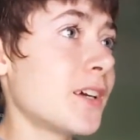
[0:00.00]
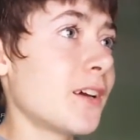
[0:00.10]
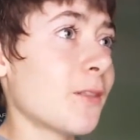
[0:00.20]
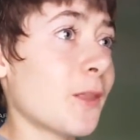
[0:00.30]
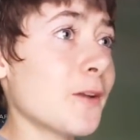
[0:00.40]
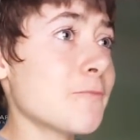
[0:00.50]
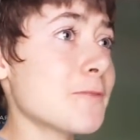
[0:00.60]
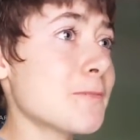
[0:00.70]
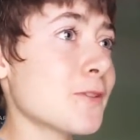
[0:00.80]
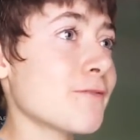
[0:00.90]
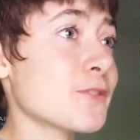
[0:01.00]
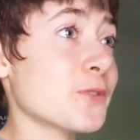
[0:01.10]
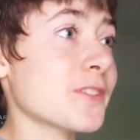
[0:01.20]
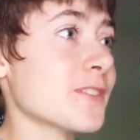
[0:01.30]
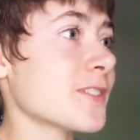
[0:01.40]
A lot of people have
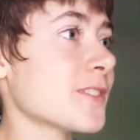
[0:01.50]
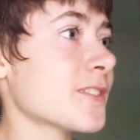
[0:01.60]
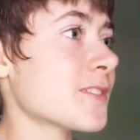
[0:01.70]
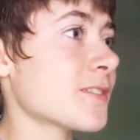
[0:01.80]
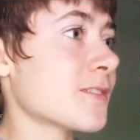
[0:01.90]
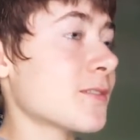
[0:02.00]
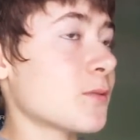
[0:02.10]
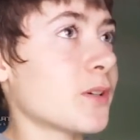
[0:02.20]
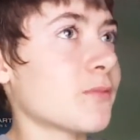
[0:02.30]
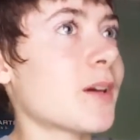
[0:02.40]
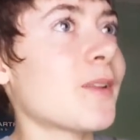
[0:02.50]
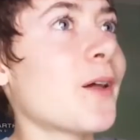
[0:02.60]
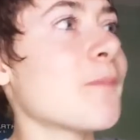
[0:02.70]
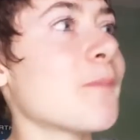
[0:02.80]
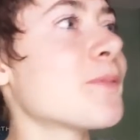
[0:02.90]
joined since, well, not a lot, but a